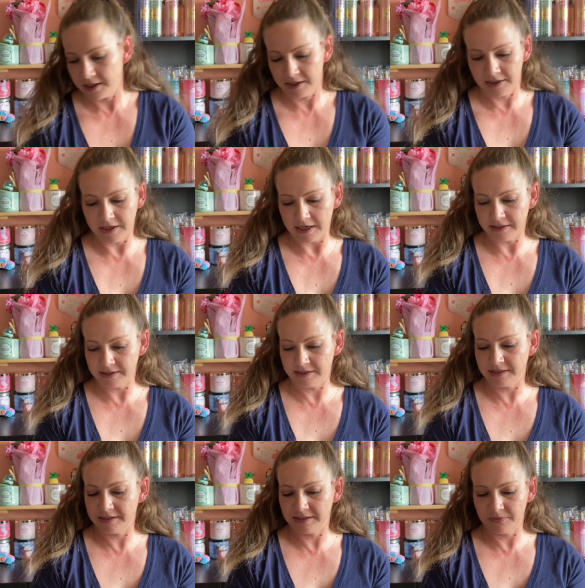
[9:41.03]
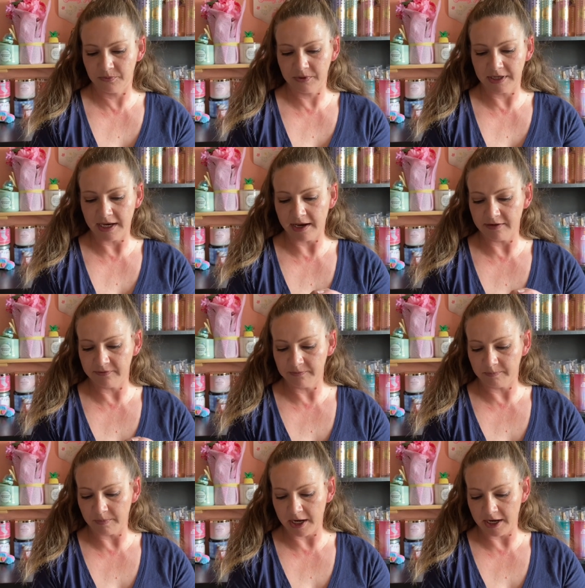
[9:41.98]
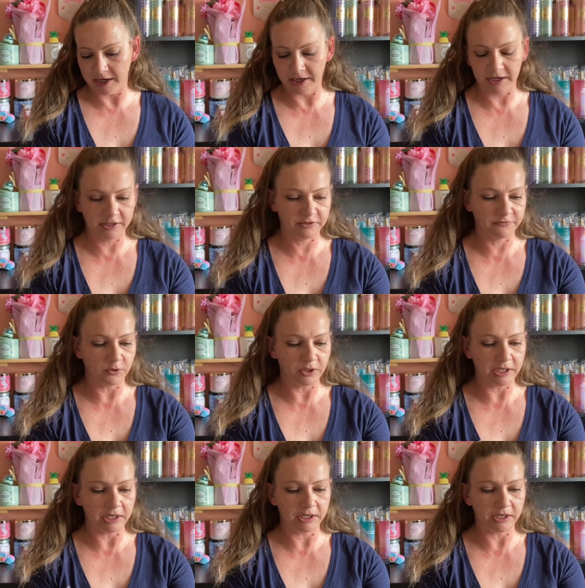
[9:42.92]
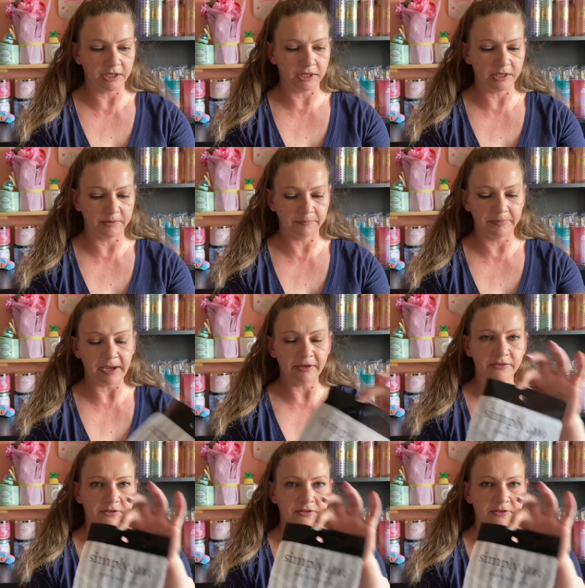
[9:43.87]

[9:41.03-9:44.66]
Next, we have my exfoliating bath